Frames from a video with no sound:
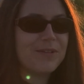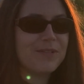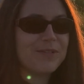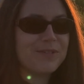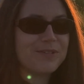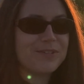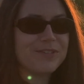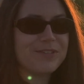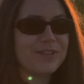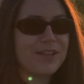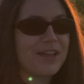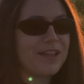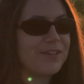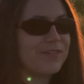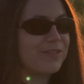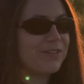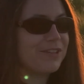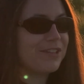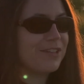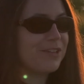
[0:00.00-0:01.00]
learned a lot
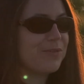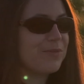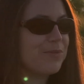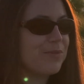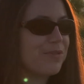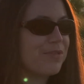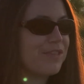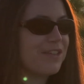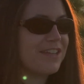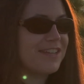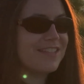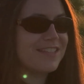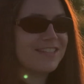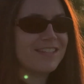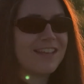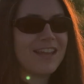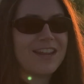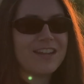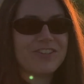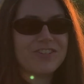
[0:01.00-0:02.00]
of really cool things
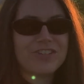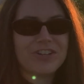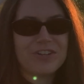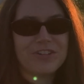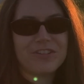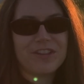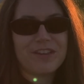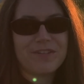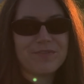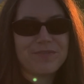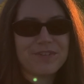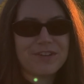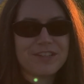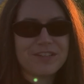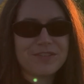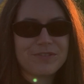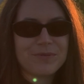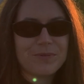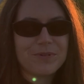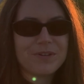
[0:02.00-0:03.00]
and shared a lot of funny
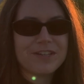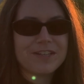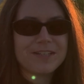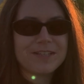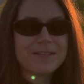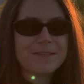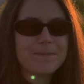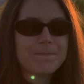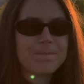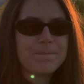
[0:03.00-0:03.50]
stories.